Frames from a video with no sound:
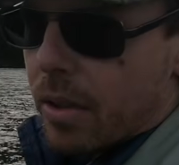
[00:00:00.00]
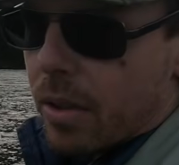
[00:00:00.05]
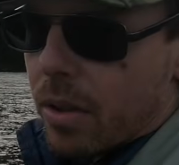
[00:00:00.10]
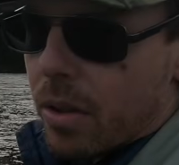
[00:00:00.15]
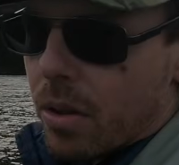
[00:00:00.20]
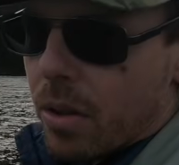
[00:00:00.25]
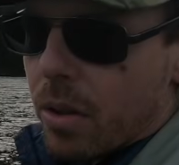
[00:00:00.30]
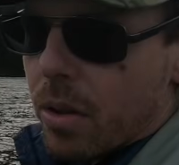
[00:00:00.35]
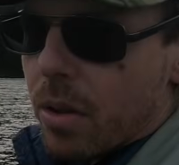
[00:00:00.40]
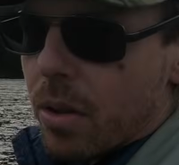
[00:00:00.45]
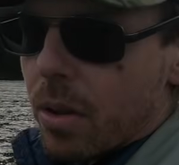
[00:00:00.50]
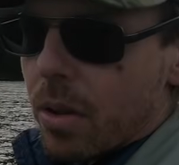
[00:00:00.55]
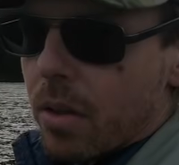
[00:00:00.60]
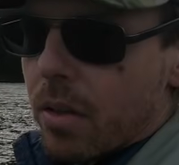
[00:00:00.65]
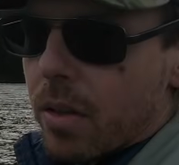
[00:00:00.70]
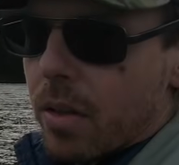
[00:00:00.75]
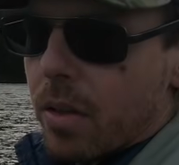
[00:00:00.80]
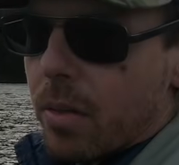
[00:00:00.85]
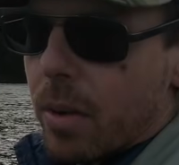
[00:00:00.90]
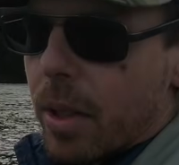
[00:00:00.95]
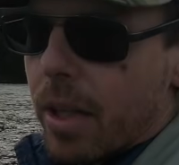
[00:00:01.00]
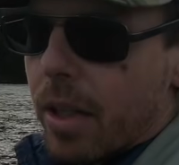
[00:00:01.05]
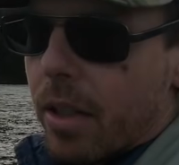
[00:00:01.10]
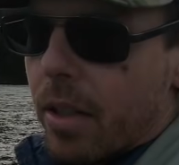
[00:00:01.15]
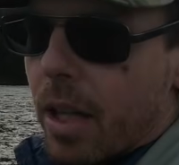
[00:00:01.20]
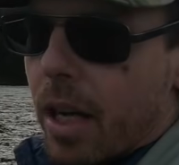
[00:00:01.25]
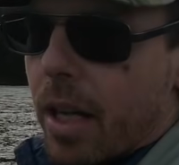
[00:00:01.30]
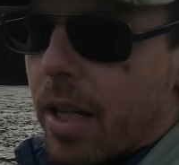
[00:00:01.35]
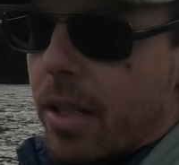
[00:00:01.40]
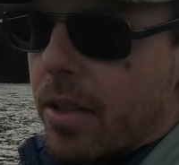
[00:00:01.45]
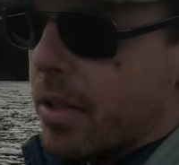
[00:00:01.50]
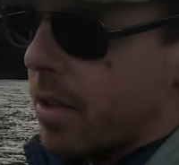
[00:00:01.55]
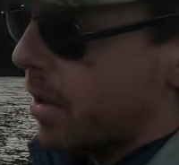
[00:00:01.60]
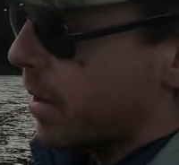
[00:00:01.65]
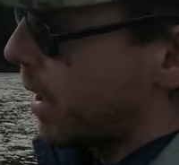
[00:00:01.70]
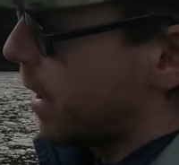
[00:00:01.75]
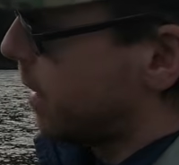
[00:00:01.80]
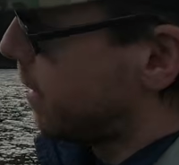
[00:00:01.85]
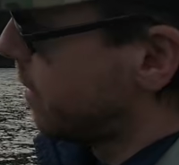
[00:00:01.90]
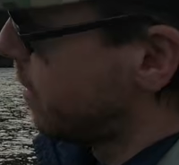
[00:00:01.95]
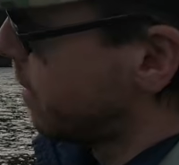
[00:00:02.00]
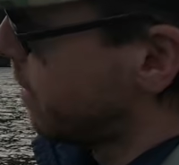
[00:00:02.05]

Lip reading: control over what your line is doing.